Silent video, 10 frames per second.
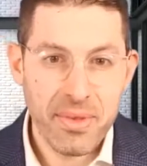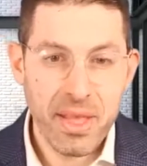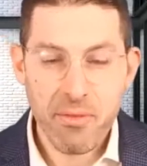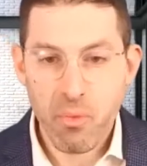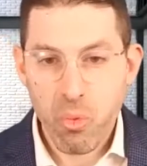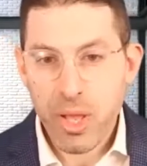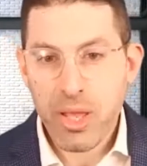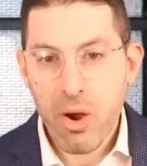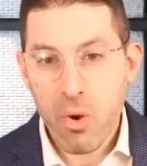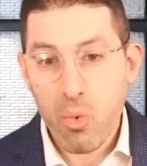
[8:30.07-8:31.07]
If
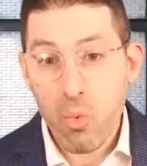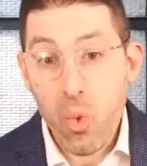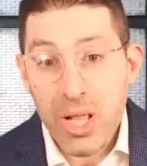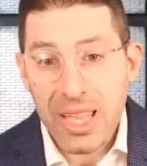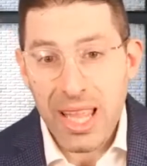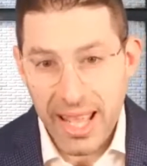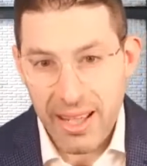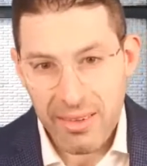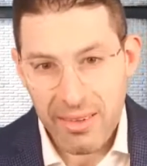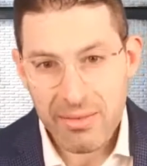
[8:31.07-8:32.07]
we are
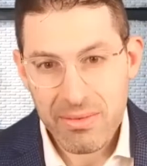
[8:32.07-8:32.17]
willing,